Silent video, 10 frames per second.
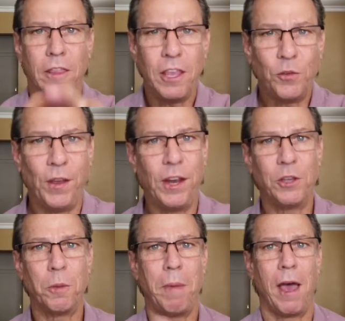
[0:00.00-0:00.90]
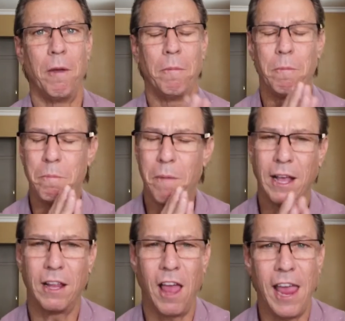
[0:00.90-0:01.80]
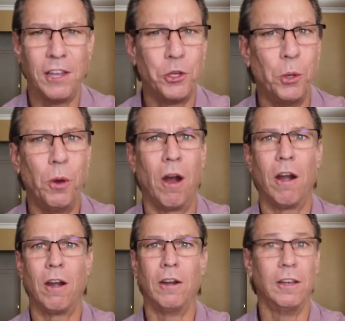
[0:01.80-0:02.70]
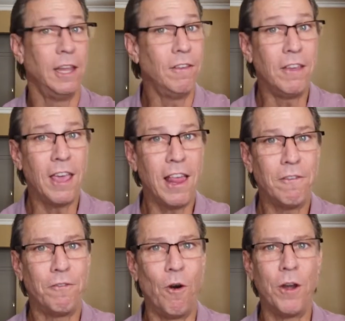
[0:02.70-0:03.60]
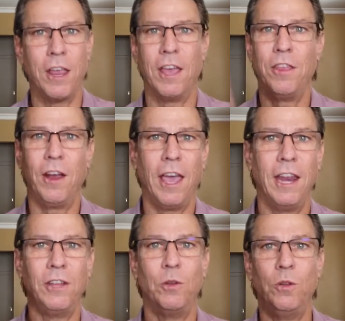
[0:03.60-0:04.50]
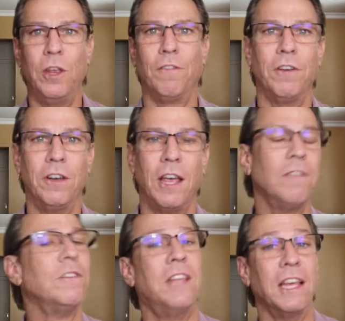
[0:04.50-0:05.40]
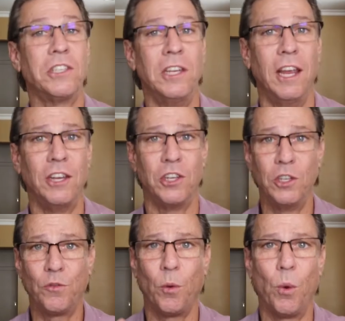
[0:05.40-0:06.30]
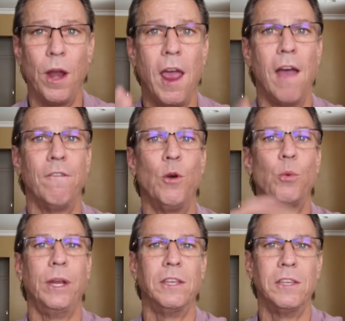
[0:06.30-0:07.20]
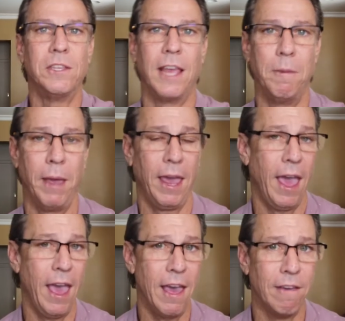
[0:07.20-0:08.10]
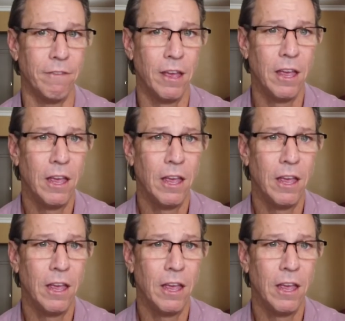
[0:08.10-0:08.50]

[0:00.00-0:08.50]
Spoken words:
This video is about my clients who are leaving California and they're heading to different destinations for whatever reasons they may have.